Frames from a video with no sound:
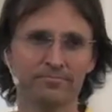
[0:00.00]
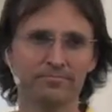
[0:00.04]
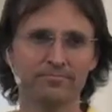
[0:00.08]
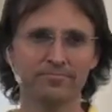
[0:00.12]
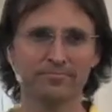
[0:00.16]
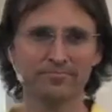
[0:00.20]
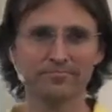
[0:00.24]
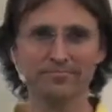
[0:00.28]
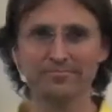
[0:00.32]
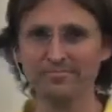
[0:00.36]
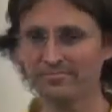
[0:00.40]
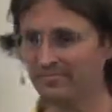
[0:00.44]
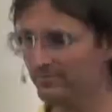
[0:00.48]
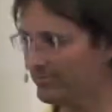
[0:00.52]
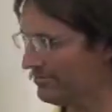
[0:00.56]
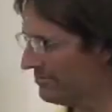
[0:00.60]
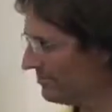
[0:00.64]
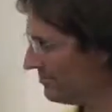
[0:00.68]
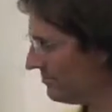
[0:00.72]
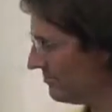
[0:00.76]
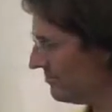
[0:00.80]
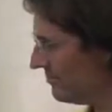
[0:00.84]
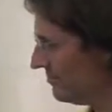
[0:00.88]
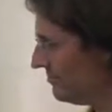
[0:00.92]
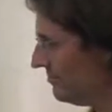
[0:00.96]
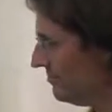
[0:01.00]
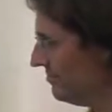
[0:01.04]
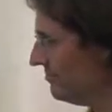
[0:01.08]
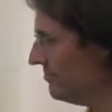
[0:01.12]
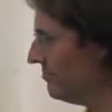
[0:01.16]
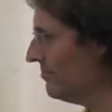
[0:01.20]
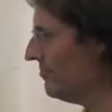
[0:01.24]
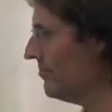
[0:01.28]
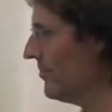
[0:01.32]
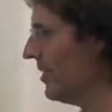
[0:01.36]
not facing the sense of